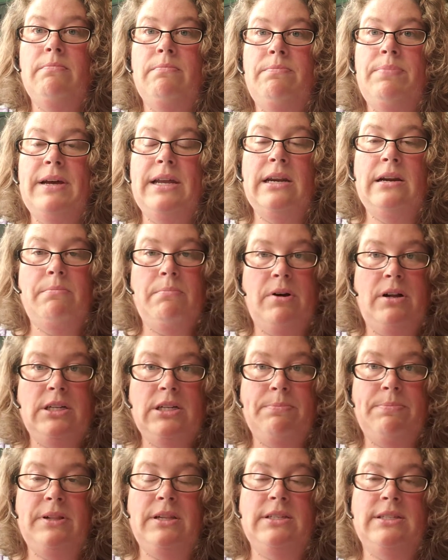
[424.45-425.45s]
but in a
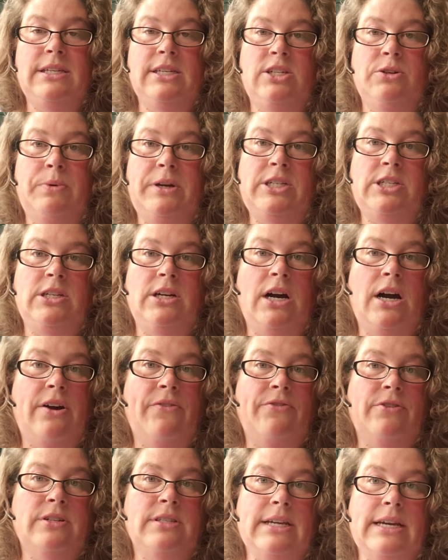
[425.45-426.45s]
multiple situation
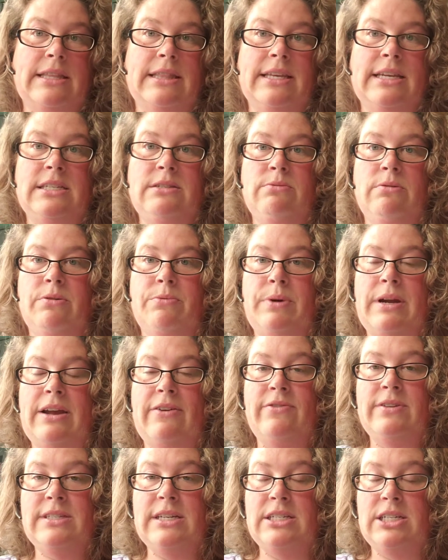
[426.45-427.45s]
offers like this, where we
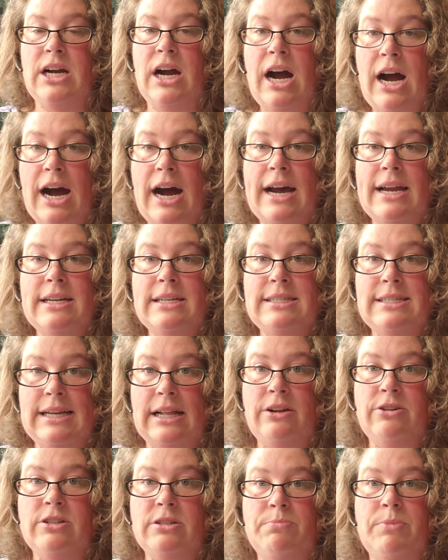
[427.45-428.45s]
have such a hot
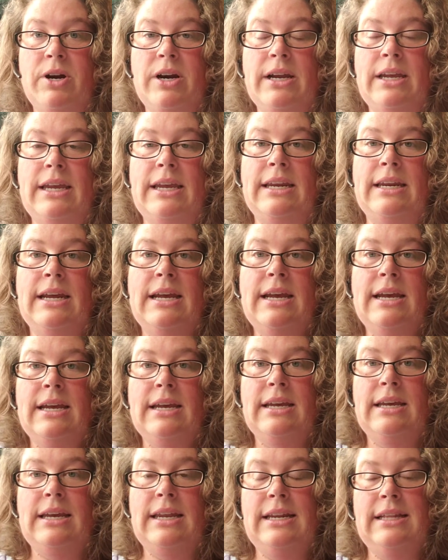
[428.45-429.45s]
seller's market,
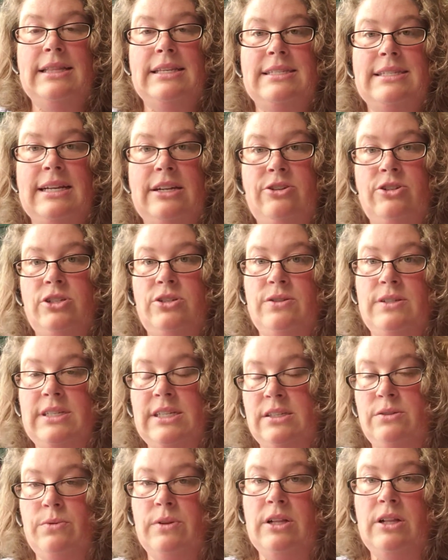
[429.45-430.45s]
getting the sellers to
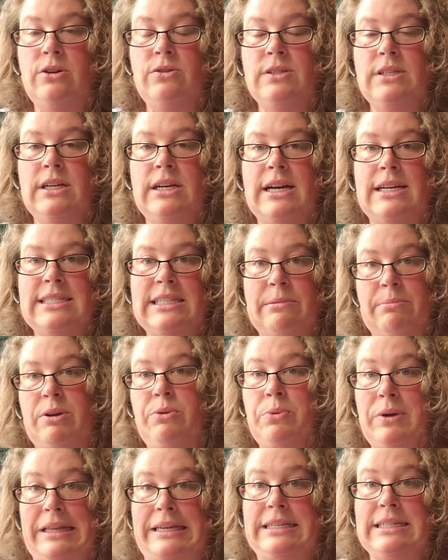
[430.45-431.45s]
assist with closing costs can be
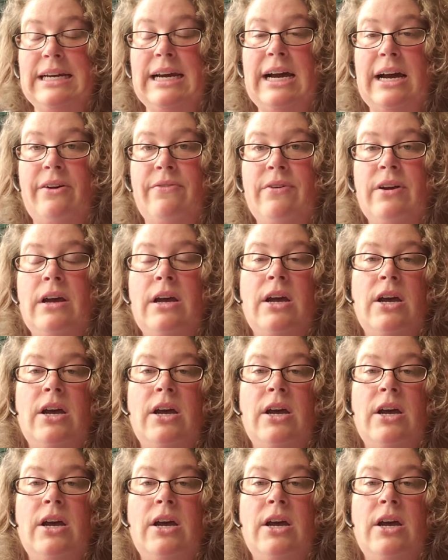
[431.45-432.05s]
really tough.